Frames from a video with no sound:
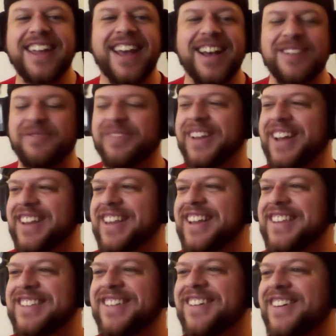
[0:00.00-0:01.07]
yeah, playing
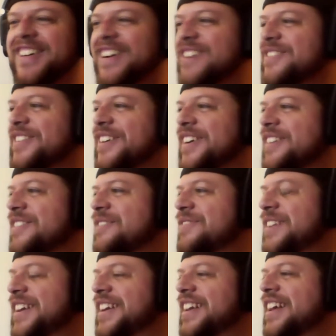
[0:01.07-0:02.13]
that song over on
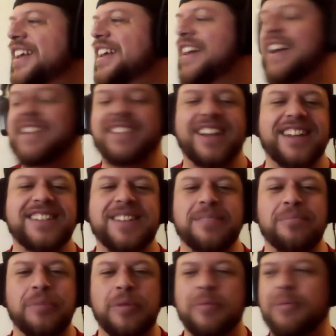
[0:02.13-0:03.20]
repeat. I
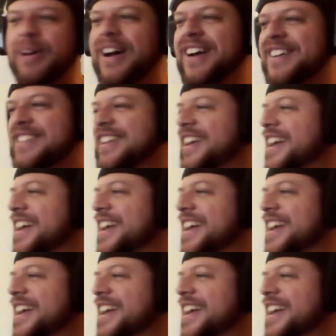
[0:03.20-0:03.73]
said boombox.